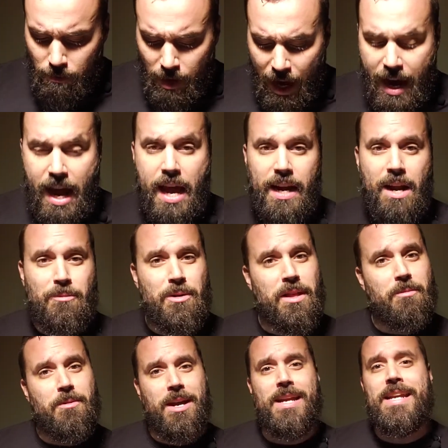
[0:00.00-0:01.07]
And I
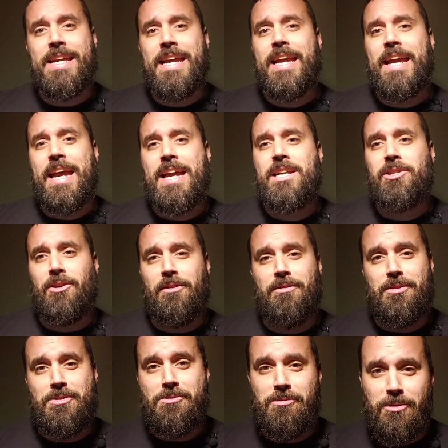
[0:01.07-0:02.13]
really want you to engage on
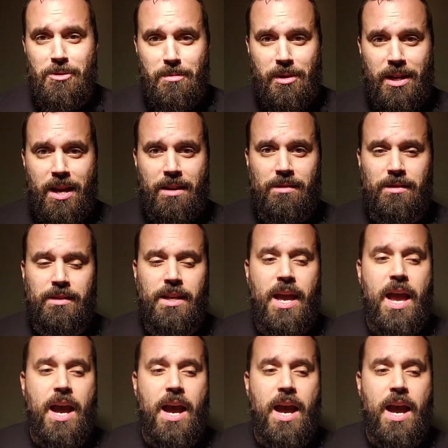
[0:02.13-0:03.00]
the YouTube channels.